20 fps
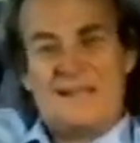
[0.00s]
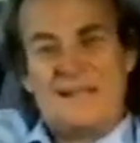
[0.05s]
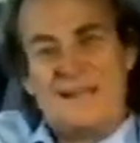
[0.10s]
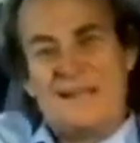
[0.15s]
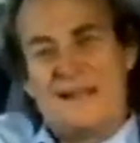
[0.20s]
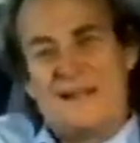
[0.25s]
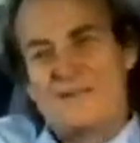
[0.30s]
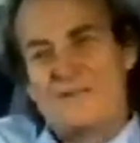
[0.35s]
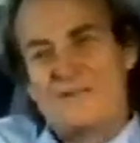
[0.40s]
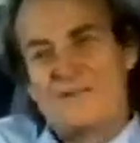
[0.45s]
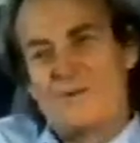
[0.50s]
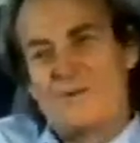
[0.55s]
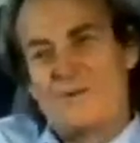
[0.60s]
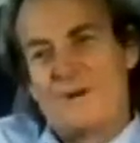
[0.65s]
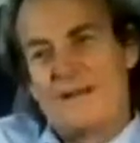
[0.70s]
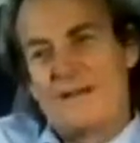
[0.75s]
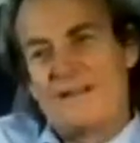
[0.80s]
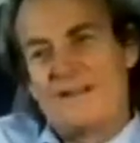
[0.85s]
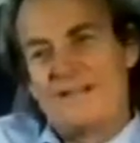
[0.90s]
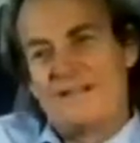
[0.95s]
And I don't know
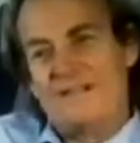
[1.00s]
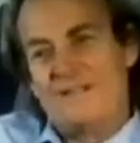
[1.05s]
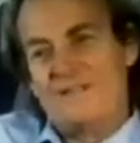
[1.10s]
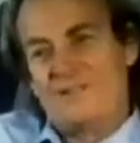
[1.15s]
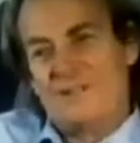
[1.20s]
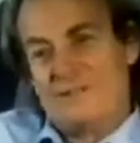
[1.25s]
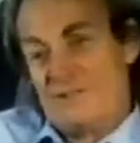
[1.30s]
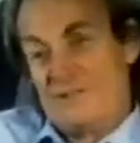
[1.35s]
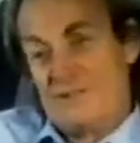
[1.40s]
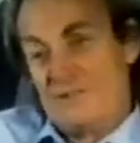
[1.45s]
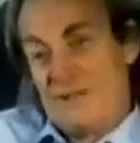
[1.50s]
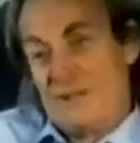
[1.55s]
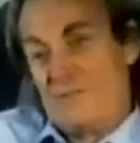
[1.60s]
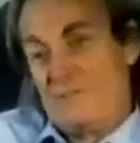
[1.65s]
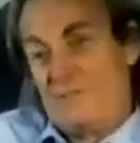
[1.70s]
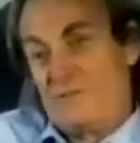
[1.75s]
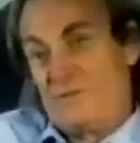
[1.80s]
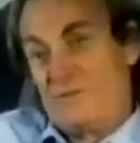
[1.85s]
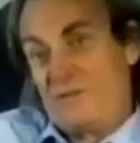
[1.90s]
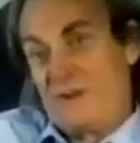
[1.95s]
why it is. It's the same
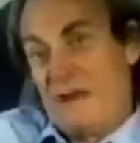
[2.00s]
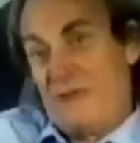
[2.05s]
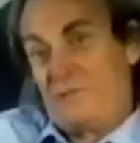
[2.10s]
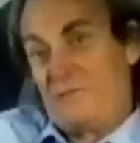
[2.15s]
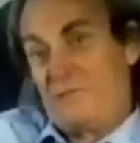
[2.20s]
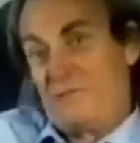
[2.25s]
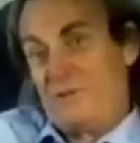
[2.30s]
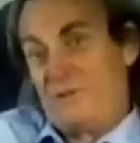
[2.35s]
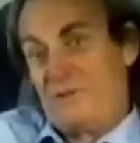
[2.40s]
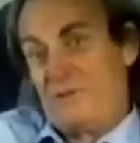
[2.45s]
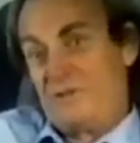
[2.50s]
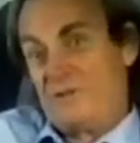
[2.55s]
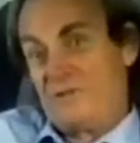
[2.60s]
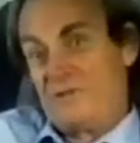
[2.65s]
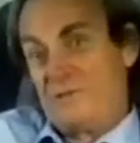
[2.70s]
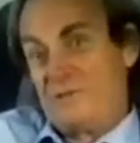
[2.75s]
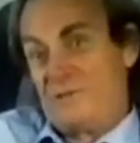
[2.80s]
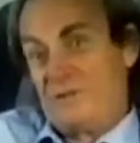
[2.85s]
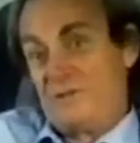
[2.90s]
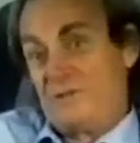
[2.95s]
perhaps for all
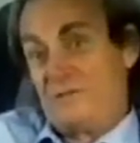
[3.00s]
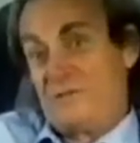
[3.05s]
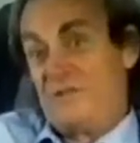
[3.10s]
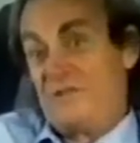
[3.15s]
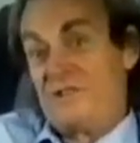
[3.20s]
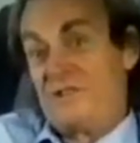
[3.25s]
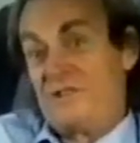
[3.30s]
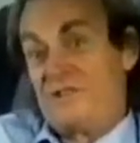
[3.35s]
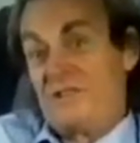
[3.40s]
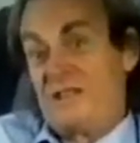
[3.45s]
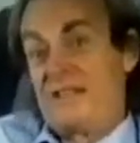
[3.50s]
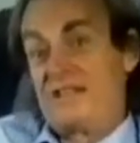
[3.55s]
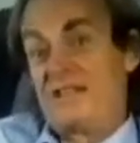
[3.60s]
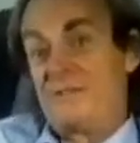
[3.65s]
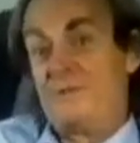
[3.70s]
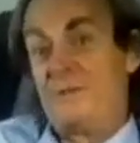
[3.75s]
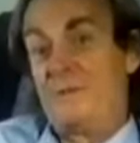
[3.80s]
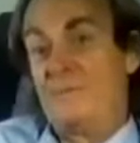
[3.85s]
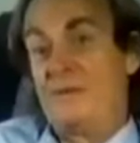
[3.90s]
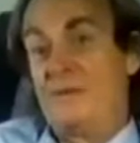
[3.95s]
subjects. For instance, lots
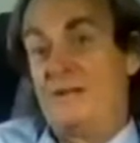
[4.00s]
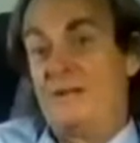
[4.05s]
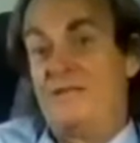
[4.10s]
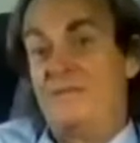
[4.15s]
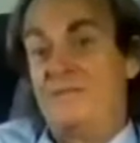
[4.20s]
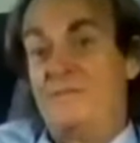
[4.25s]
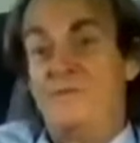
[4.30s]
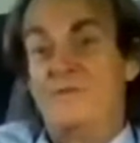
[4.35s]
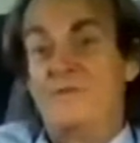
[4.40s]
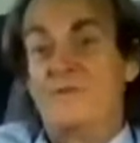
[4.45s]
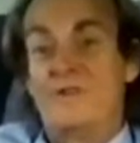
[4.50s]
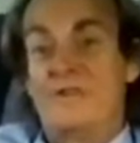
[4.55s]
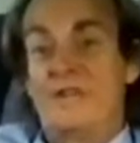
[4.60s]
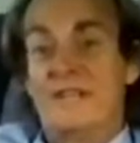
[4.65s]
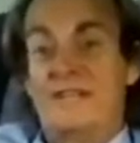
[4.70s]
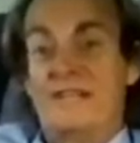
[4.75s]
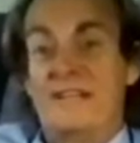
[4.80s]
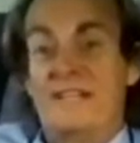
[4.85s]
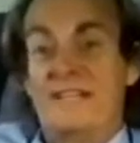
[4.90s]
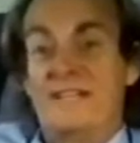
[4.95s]
of people love music
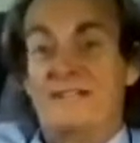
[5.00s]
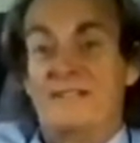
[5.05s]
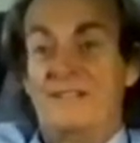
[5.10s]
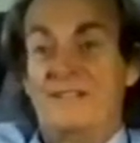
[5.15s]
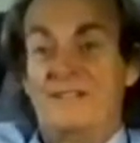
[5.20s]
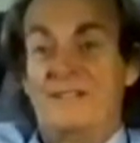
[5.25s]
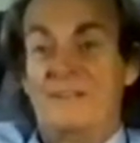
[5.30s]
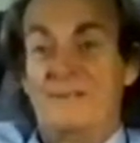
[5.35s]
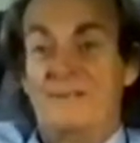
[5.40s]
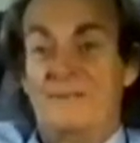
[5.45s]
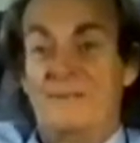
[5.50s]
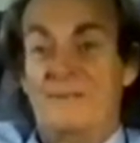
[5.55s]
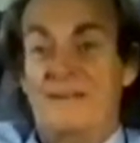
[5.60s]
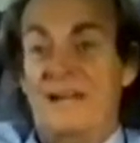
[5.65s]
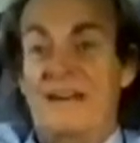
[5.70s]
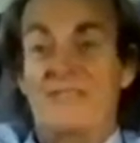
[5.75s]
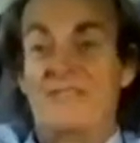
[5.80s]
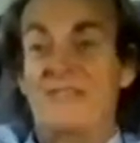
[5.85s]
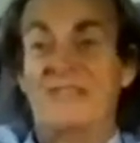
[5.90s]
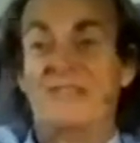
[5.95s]
and I never could
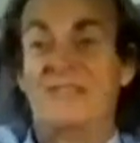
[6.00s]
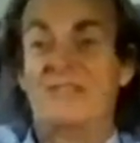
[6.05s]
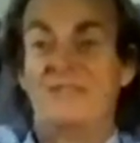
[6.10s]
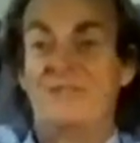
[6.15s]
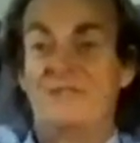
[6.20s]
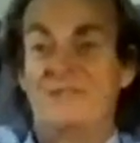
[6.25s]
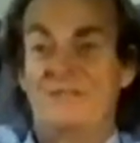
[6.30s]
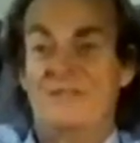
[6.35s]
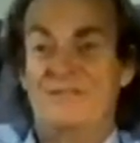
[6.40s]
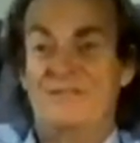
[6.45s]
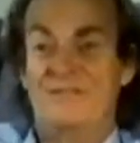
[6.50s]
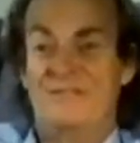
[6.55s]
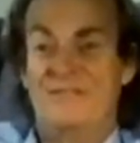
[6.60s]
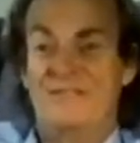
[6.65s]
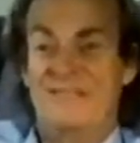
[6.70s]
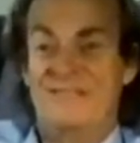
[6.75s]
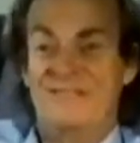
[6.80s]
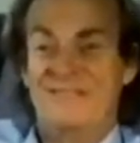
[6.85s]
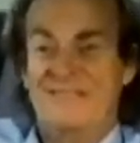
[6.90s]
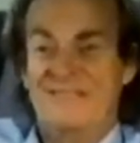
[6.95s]
carry a tune.
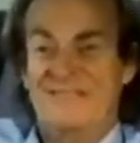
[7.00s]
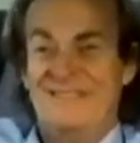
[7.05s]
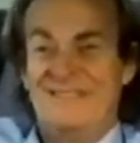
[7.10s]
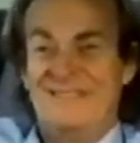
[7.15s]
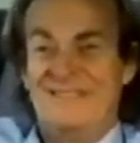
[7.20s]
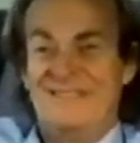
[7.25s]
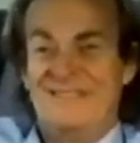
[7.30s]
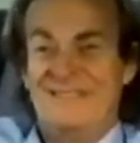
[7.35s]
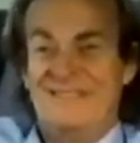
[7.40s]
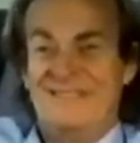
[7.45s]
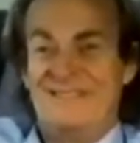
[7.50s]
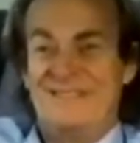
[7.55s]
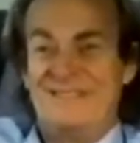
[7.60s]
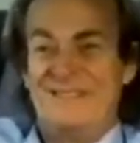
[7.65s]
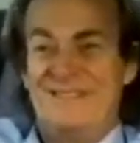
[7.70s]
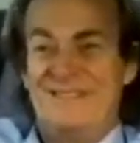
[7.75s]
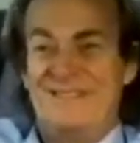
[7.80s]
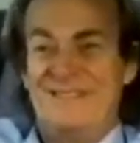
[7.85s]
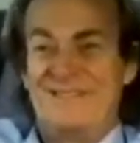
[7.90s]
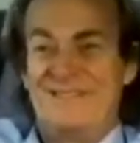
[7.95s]

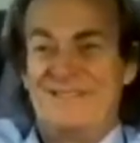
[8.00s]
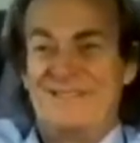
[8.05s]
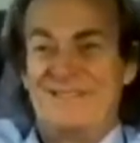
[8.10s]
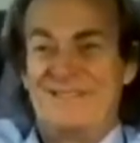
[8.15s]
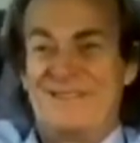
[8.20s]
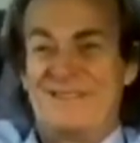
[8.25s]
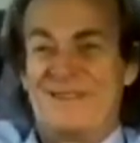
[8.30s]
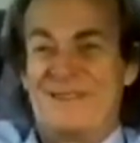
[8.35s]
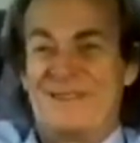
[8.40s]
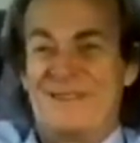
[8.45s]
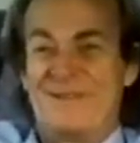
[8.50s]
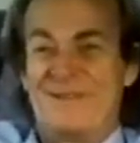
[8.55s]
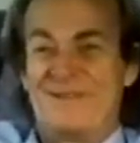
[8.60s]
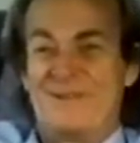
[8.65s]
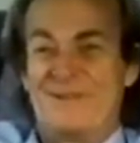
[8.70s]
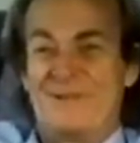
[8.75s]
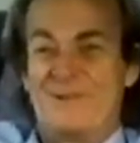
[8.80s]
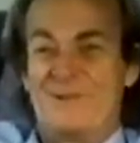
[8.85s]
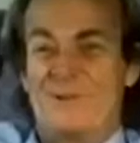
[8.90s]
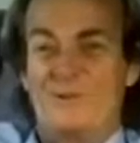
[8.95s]
And I
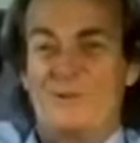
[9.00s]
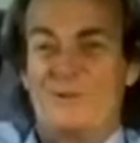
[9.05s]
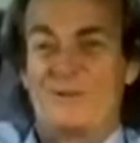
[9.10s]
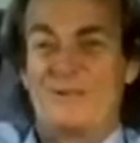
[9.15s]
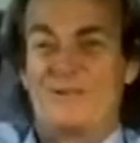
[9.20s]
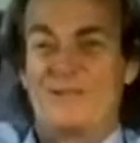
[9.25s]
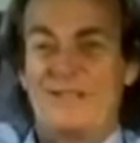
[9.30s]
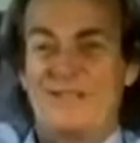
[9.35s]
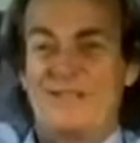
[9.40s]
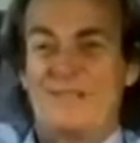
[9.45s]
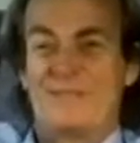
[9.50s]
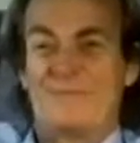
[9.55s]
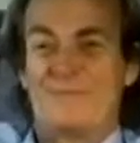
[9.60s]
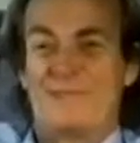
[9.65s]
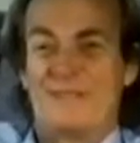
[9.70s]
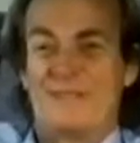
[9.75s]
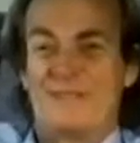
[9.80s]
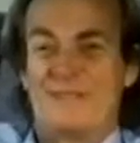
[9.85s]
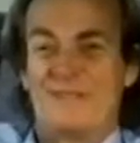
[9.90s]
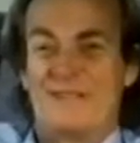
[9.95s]
lose a great deal of
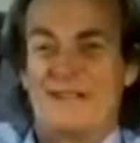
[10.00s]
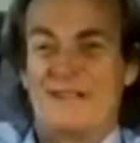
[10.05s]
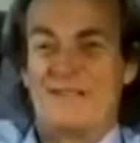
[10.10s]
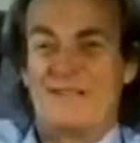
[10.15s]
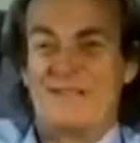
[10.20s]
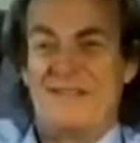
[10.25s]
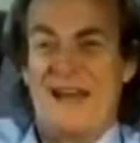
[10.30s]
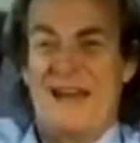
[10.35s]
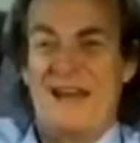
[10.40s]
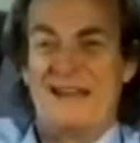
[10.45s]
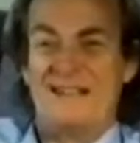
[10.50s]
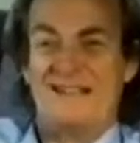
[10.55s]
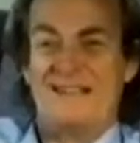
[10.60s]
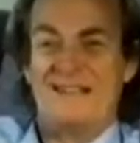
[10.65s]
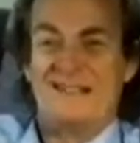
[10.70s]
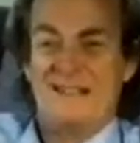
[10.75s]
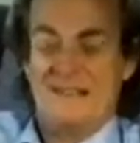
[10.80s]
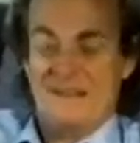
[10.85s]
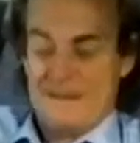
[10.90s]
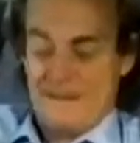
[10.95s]
pleasure out of that.
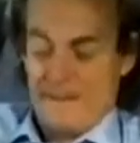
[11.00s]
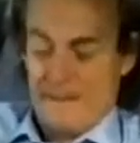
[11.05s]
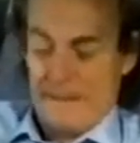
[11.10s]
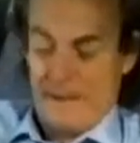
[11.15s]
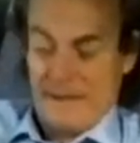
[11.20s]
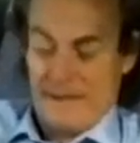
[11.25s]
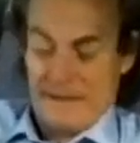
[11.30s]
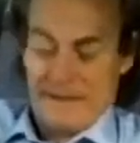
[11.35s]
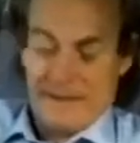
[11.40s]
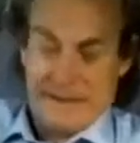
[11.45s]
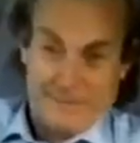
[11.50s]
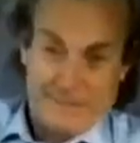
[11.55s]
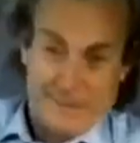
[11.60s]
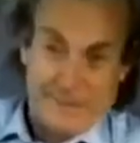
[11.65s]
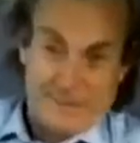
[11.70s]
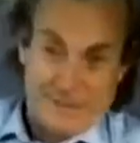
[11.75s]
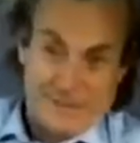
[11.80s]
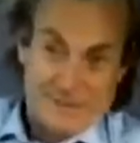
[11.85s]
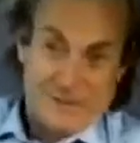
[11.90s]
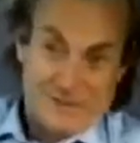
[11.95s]
And I think
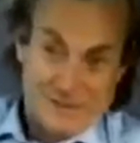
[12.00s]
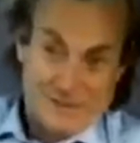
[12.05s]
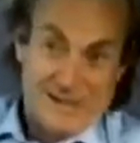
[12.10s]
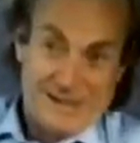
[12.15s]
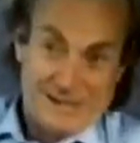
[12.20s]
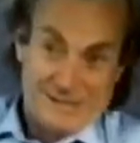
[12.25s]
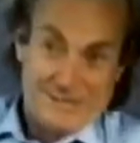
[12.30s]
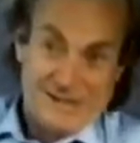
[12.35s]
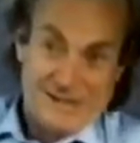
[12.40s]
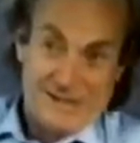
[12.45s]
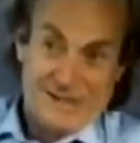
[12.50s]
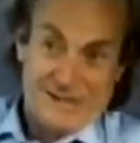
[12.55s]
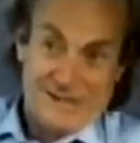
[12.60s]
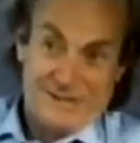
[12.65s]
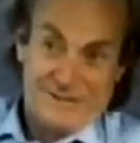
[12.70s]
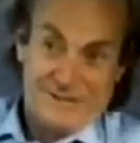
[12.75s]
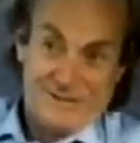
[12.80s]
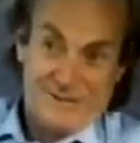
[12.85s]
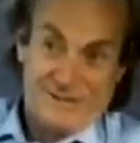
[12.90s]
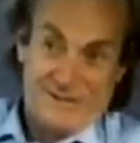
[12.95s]
people lose a lot of pleasure
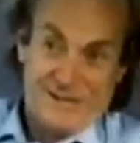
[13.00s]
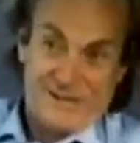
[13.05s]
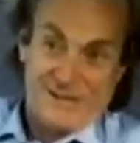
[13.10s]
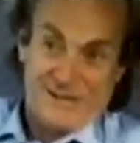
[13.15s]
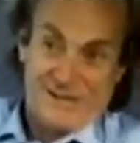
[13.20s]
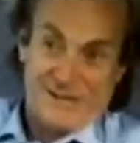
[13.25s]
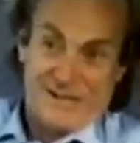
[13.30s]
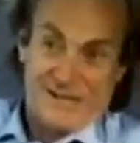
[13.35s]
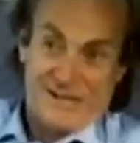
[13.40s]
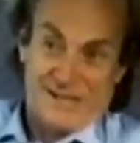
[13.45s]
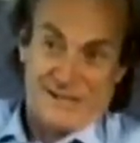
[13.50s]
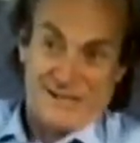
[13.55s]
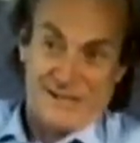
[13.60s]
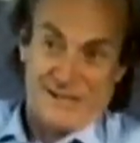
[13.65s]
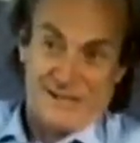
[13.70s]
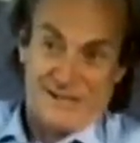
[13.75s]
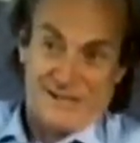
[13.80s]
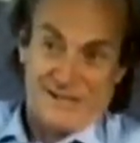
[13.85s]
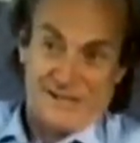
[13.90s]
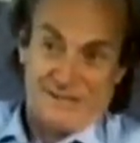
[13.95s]
who find science
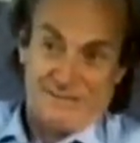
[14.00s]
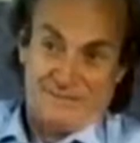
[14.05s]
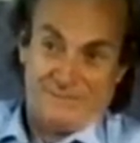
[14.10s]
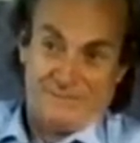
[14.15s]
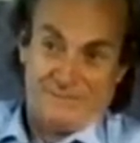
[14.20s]
dull.